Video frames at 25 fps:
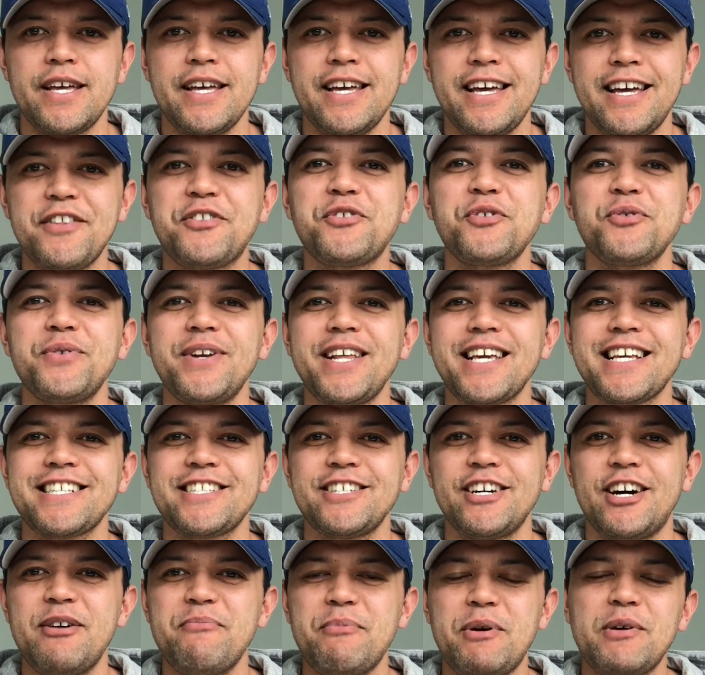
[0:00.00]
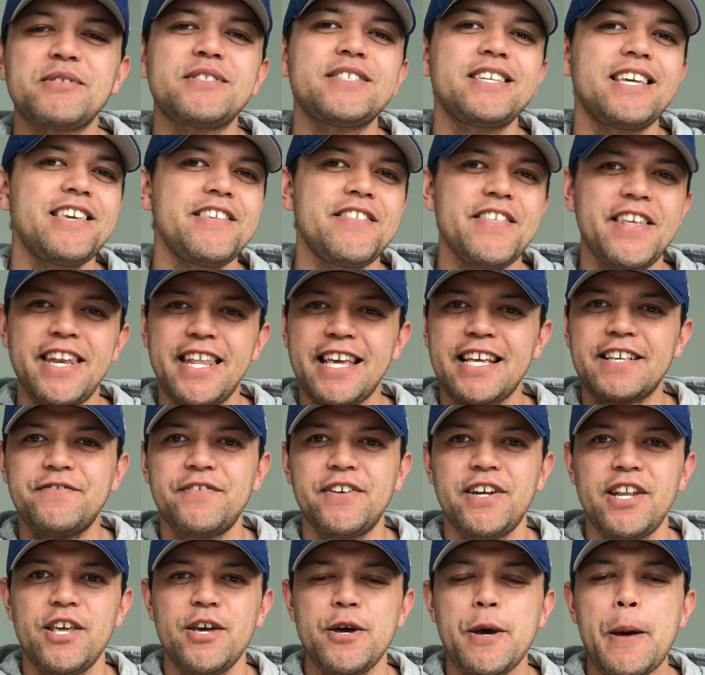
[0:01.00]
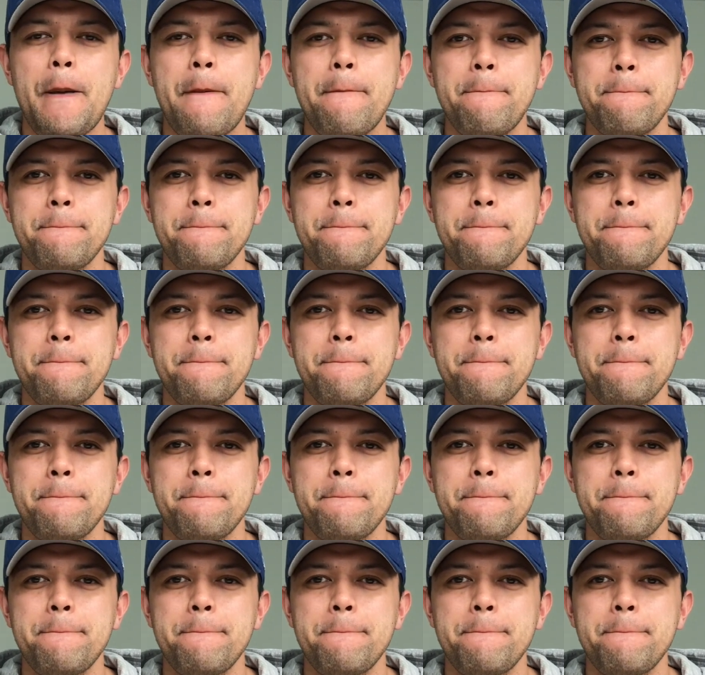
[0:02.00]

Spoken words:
Until next time, I'll see you in the next video.